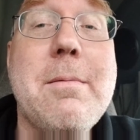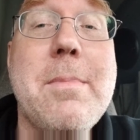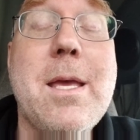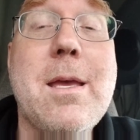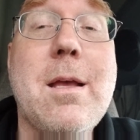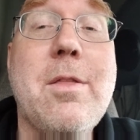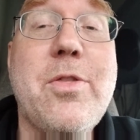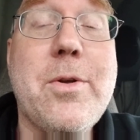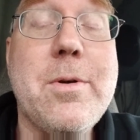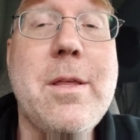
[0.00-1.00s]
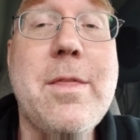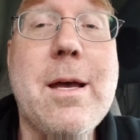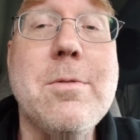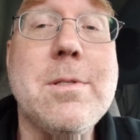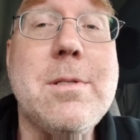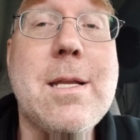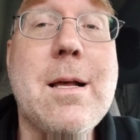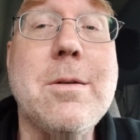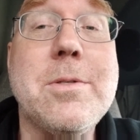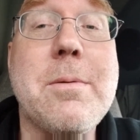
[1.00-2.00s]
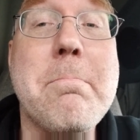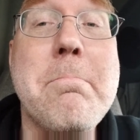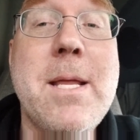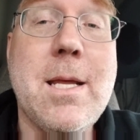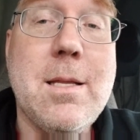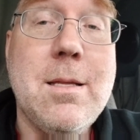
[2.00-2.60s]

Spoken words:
making $30,000 a minute